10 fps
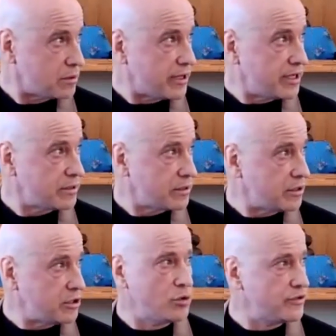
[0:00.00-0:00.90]
Right?
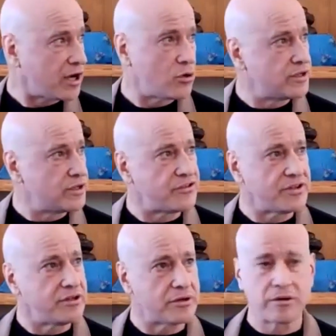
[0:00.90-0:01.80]
You will not go
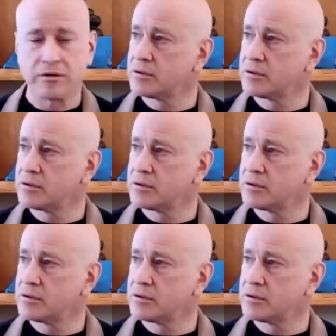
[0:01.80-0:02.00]
unseen here.